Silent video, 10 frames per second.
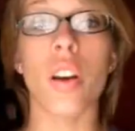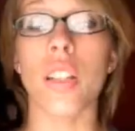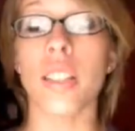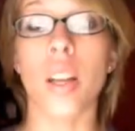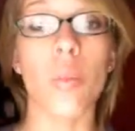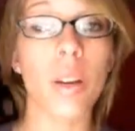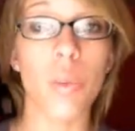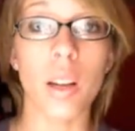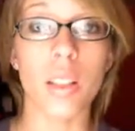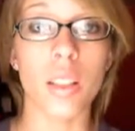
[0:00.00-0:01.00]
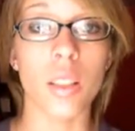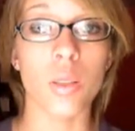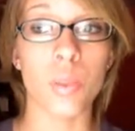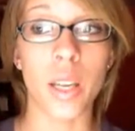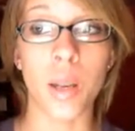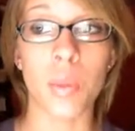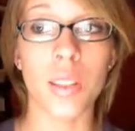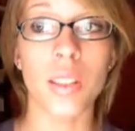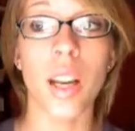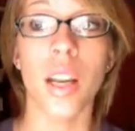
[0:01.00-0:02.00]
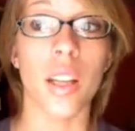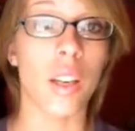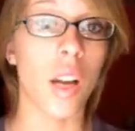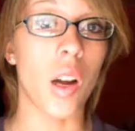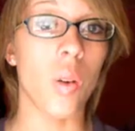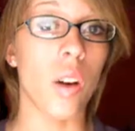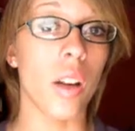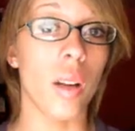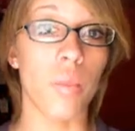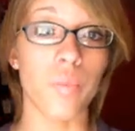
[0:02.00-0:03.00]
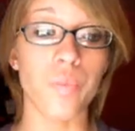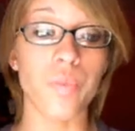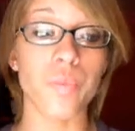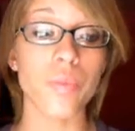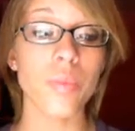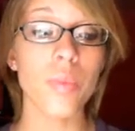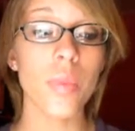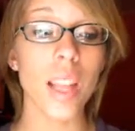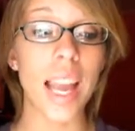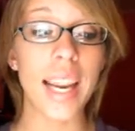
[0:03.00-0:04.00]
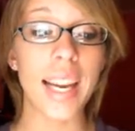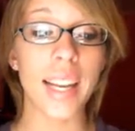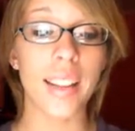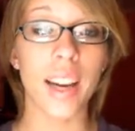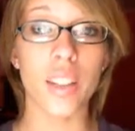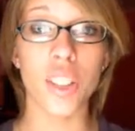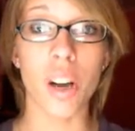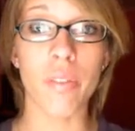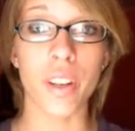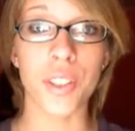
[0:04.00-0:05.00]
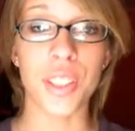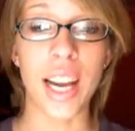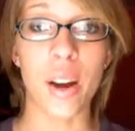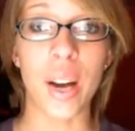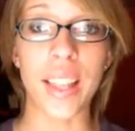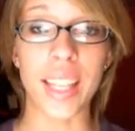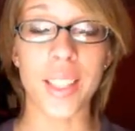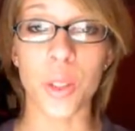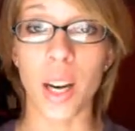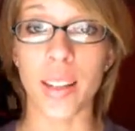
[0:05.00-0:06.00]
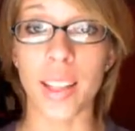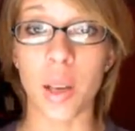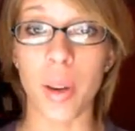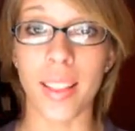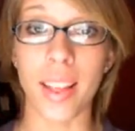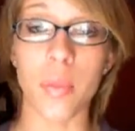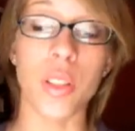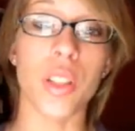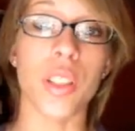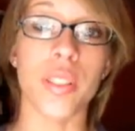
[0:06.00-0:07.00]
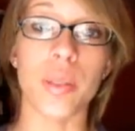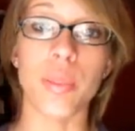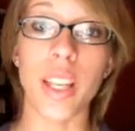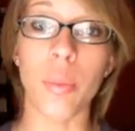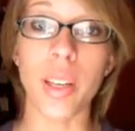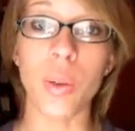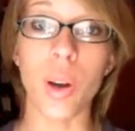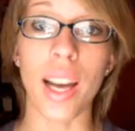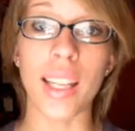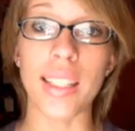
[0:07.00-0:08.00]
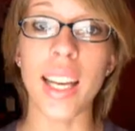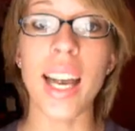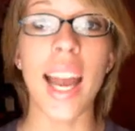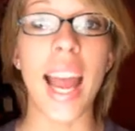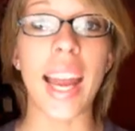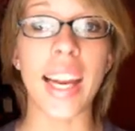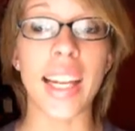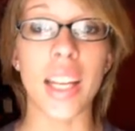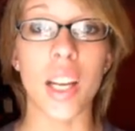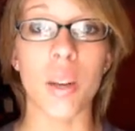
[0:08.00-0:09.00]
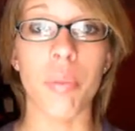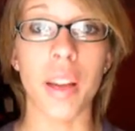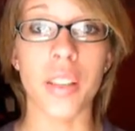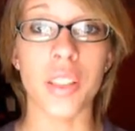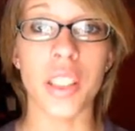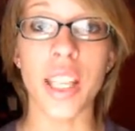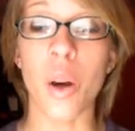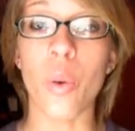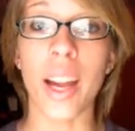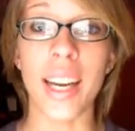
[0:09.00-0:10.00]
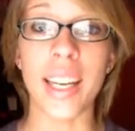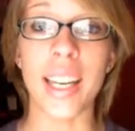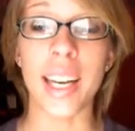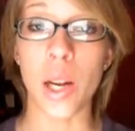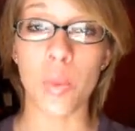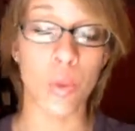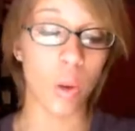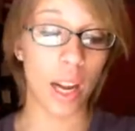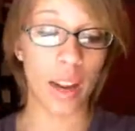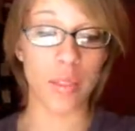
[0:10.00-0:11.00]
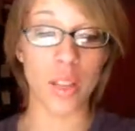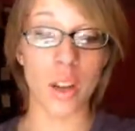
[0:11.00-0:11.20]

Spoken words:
There is so many ways to use pigments, you know, and they are so versatile, and that's the great thing about them. You can use them so many ways, and they're just so handy and helpful to